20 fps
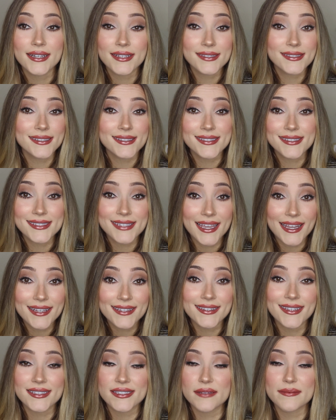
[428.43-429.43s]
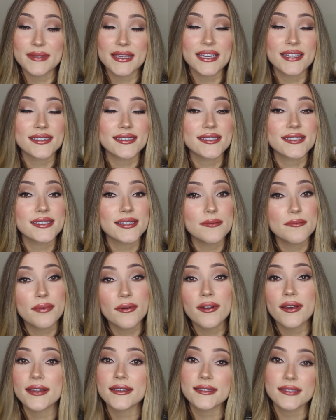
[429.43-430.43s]
And it's insane that something as
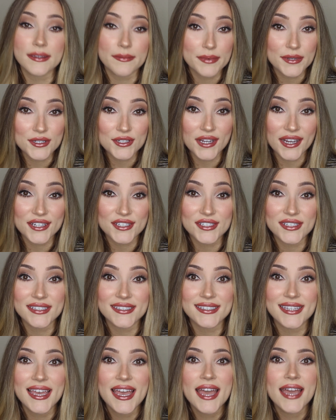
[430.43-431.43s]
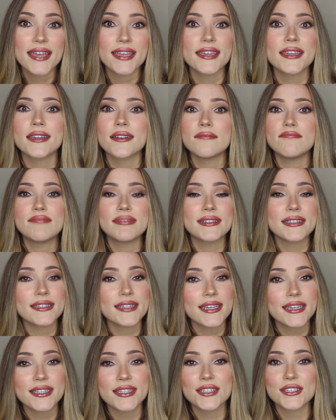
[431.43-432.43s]
simple as lip injections can
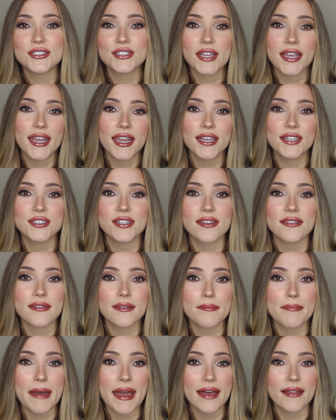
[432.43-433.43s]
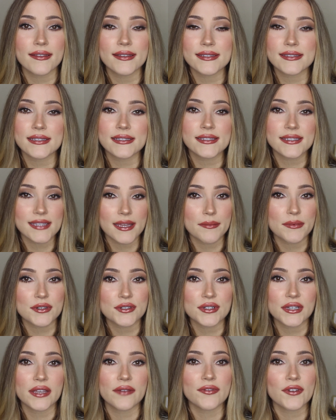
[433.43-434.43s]
completely change the balance and
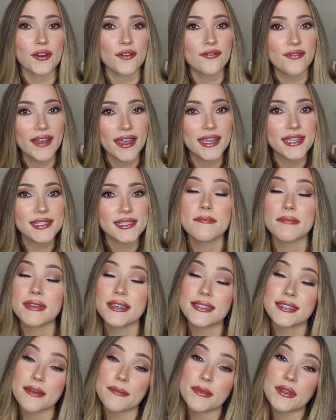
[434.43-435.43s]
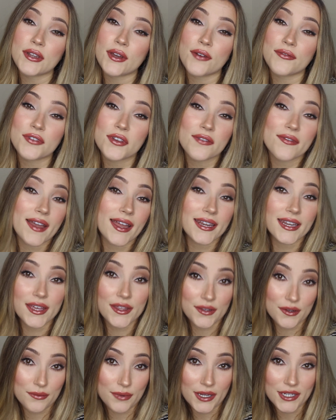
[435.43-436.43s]
symmetry of your face. Please let me know if you have any
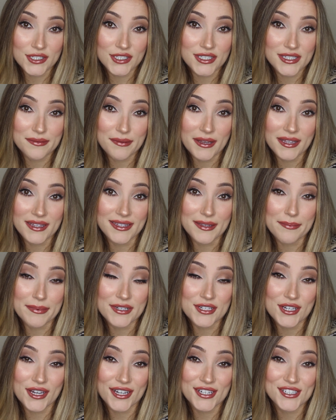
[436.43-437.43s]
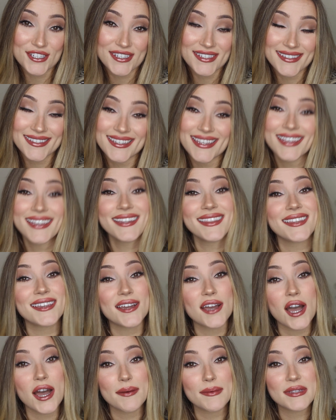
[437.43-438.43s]
other questions about lip injections in
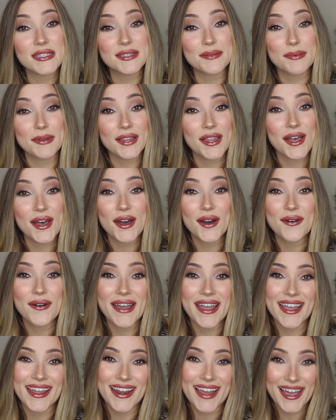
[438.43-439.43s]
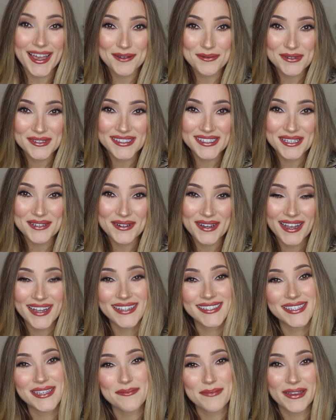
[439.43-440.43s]
the comments below, and I will see you
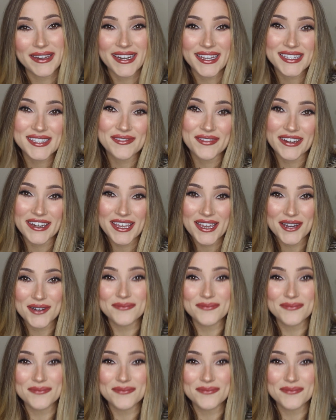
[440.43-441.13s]
guys in my next video.